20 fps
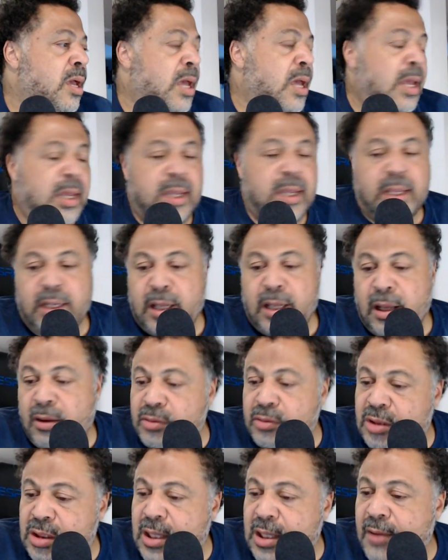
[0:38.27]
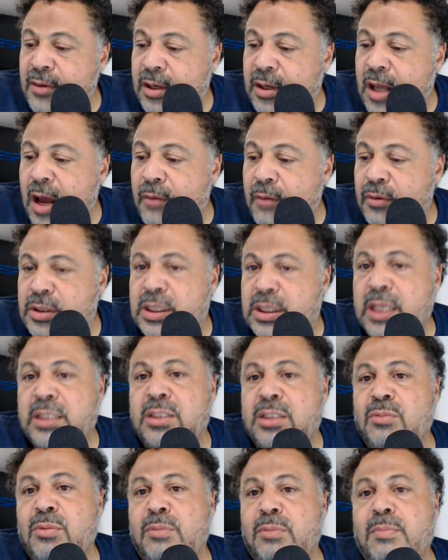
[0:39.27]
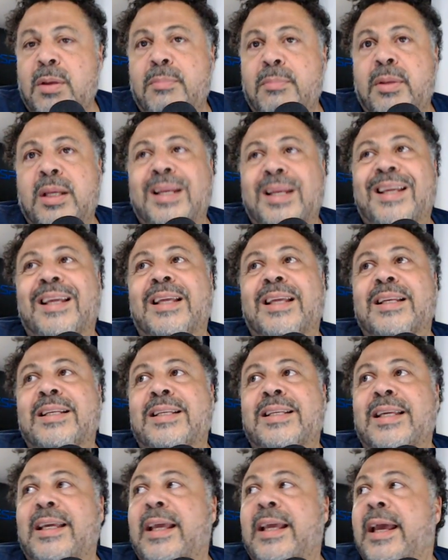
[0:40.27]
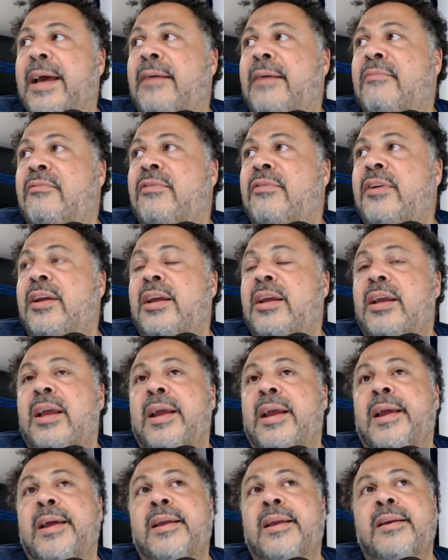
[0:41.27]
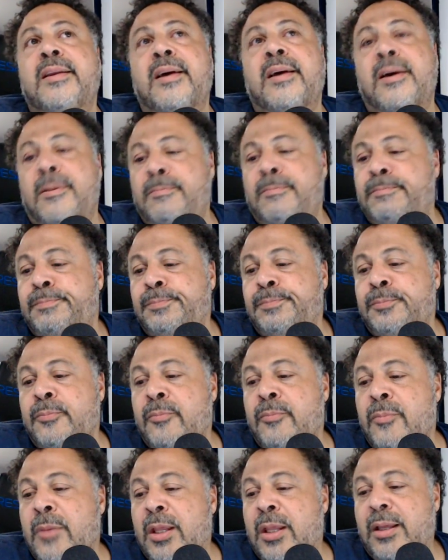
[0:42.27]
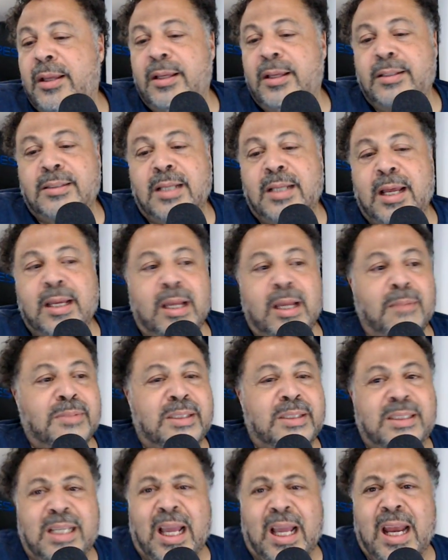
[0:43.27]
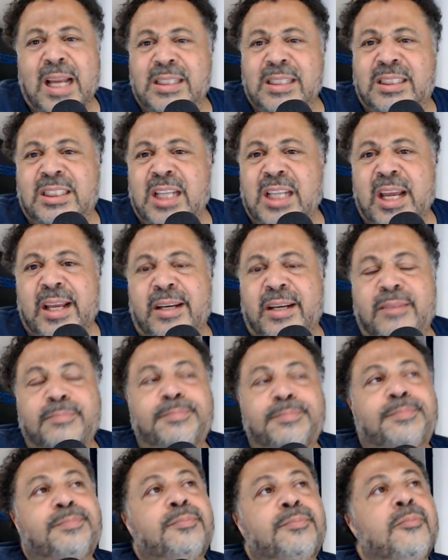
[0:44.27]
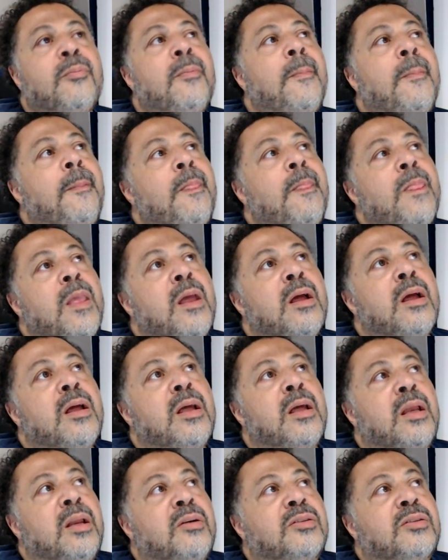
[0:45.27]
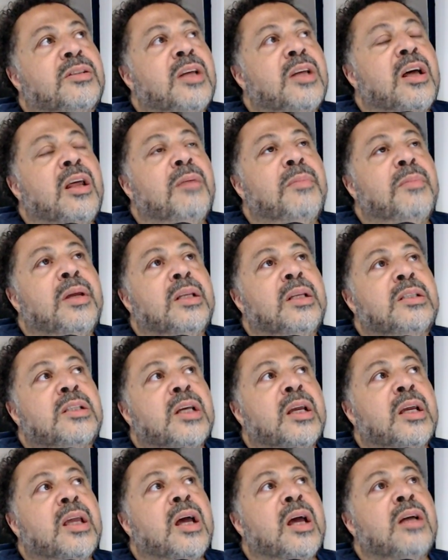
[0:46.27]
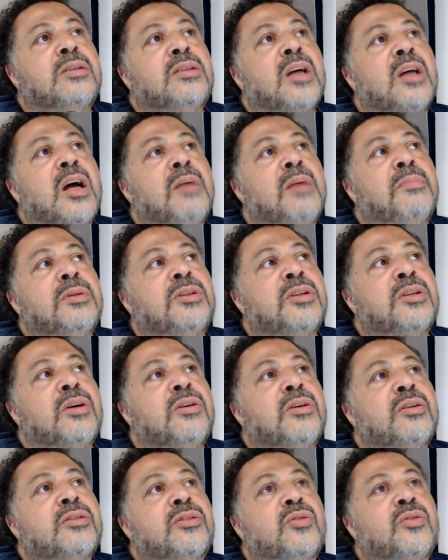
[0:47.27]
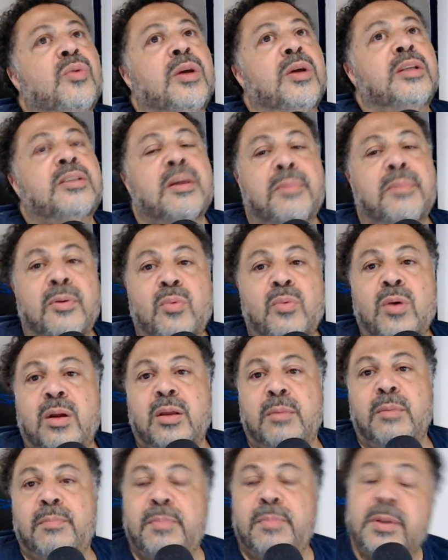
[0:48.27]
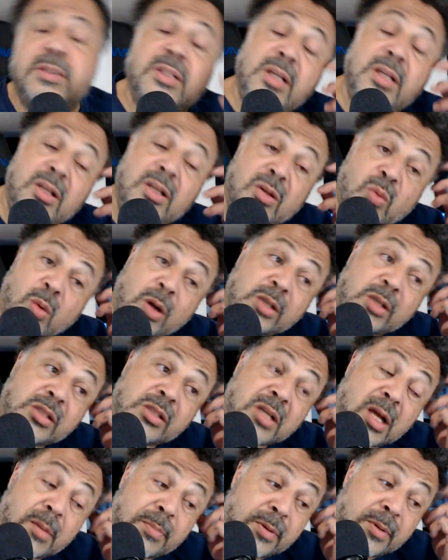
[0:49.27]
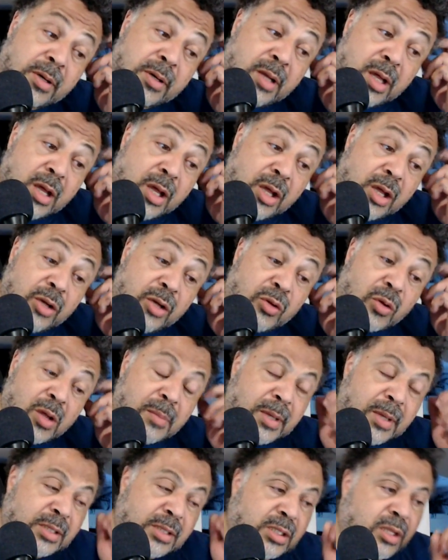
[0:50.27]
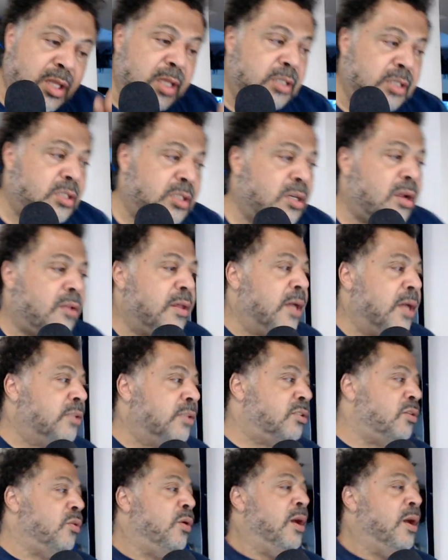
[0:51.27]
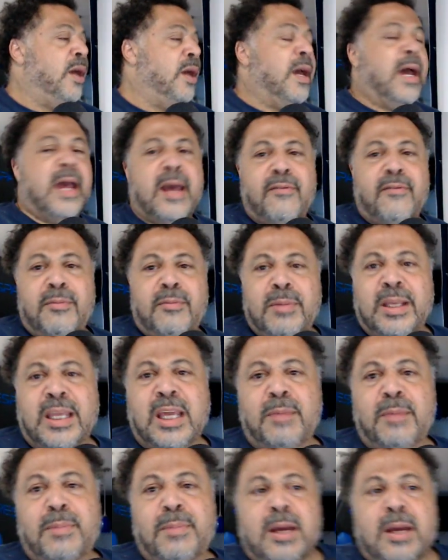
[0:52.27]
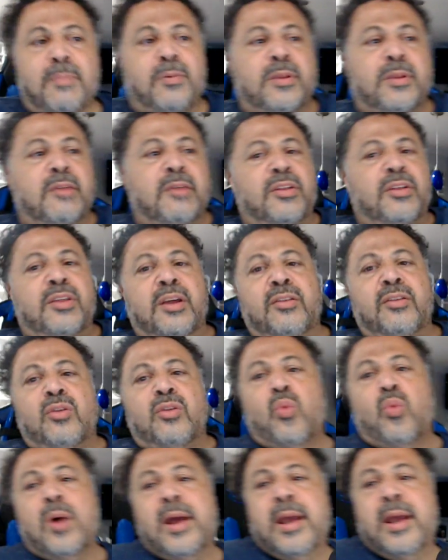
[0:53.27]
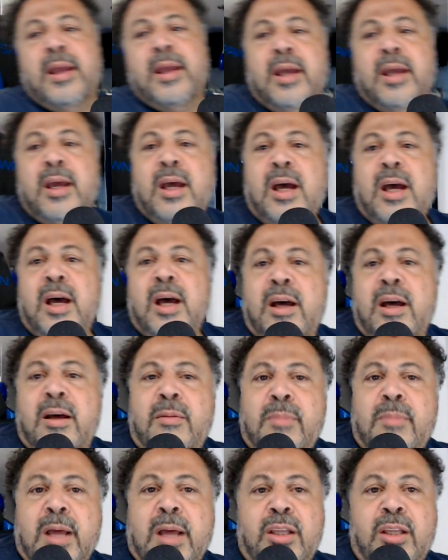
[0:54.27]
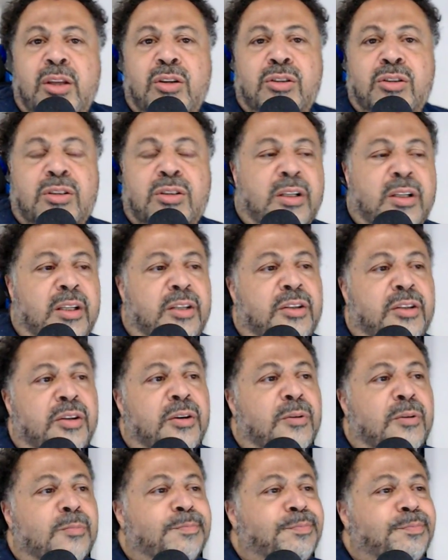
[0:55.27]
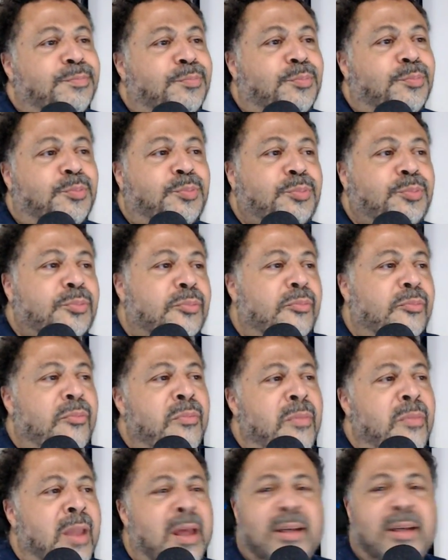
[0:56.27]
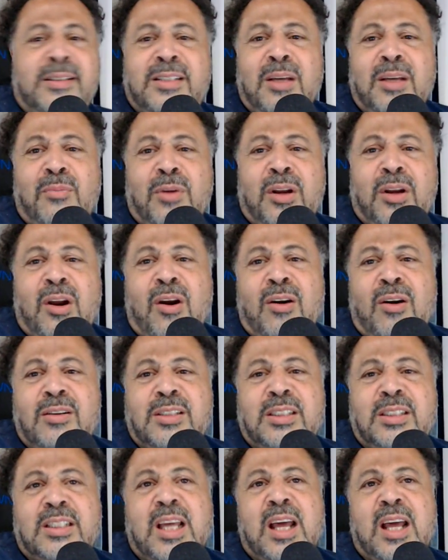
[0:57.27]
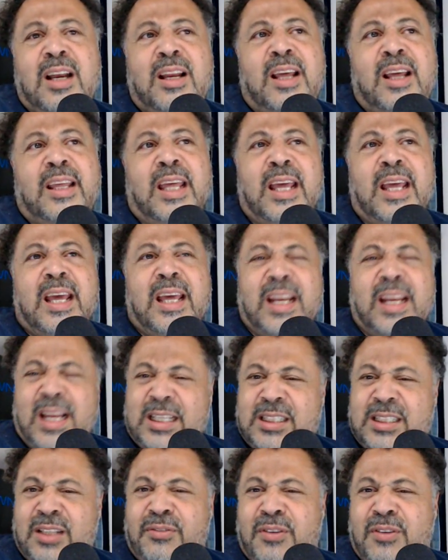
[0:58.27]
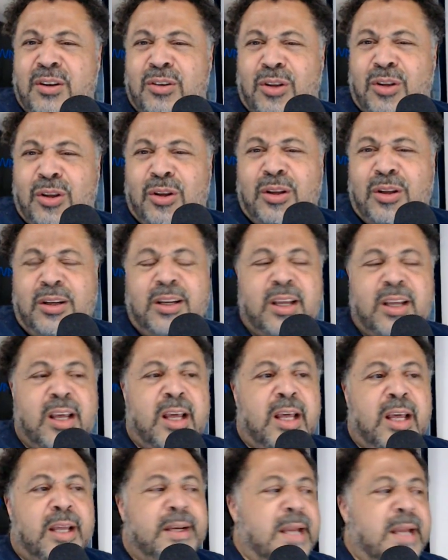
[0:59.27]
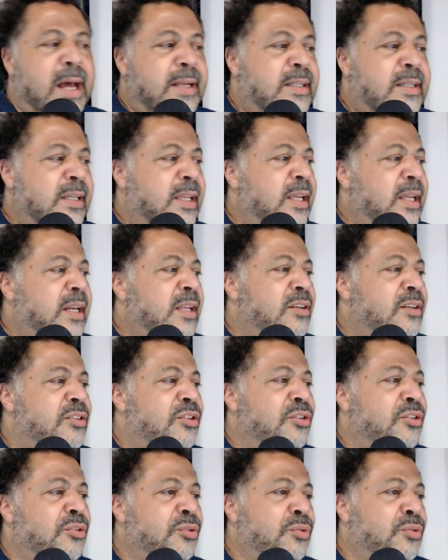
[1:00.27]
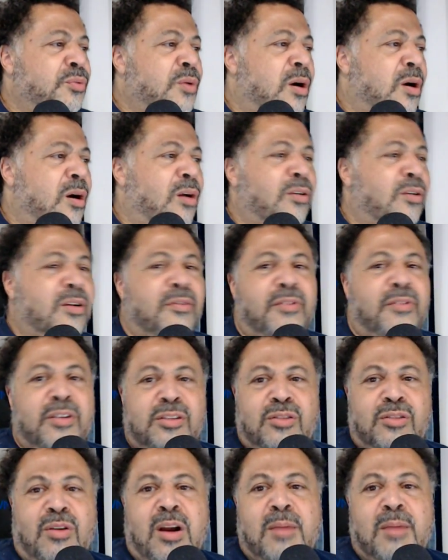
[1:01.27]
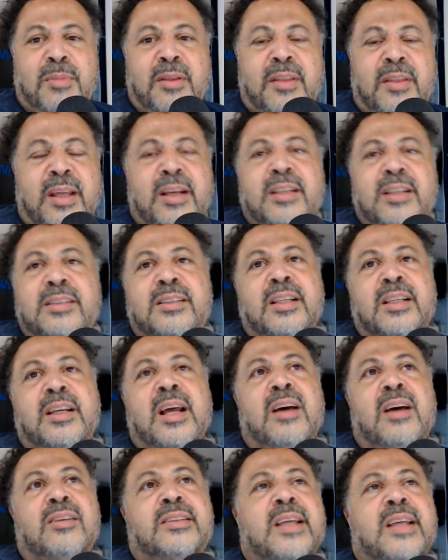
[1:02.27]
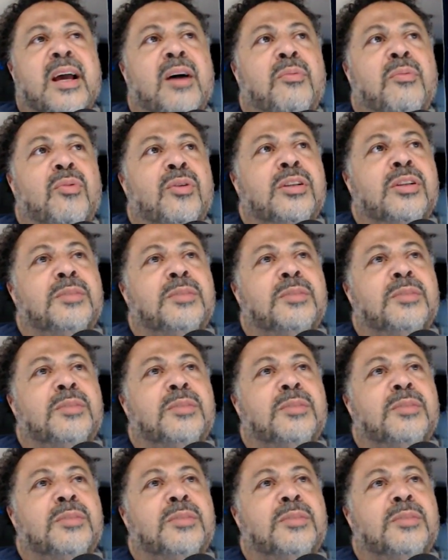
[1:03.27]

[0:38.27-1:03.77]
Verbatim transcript: And I was just having a conversation with my buddy DMV, and he's like, I'm sick of this shit. And he was telling me, check out John Machoda's tweets. I've been busy in the workshop and doing a bunch of things and all that, so I haven't been keeping up with everything the way I usually do. In some regards, it's kind of like it actually felt good not to get into all of the drama that is the Dallas Cowboys,